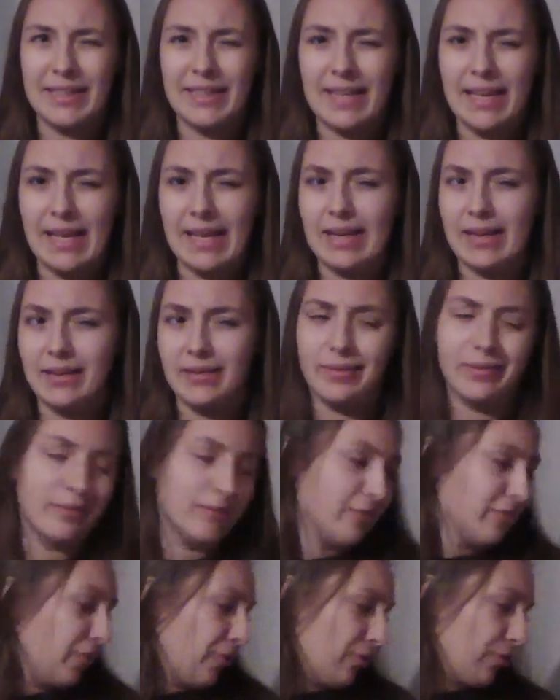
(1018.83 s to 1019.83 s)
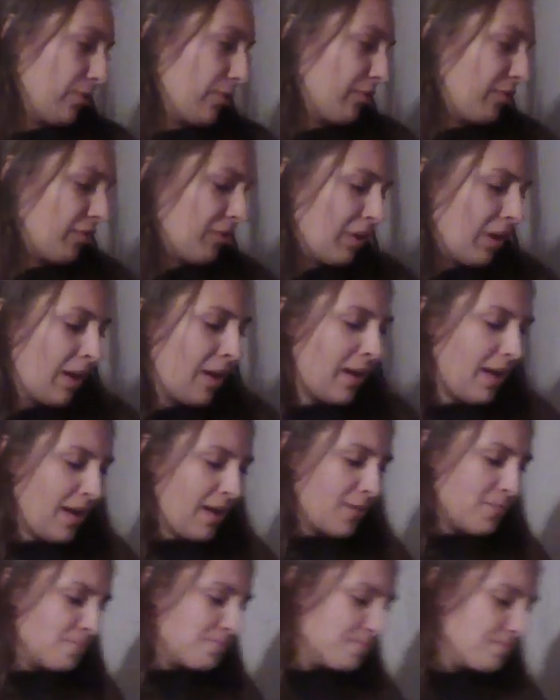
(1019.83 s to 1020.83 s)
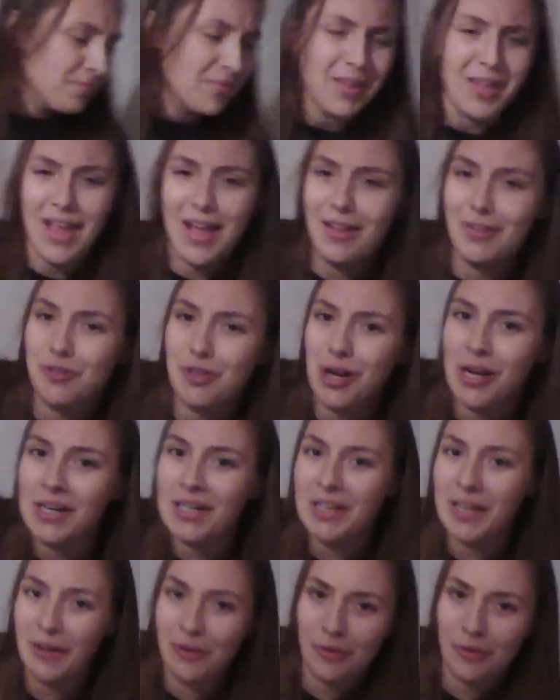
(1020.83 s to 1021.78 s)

get it in the photos. I'll try to get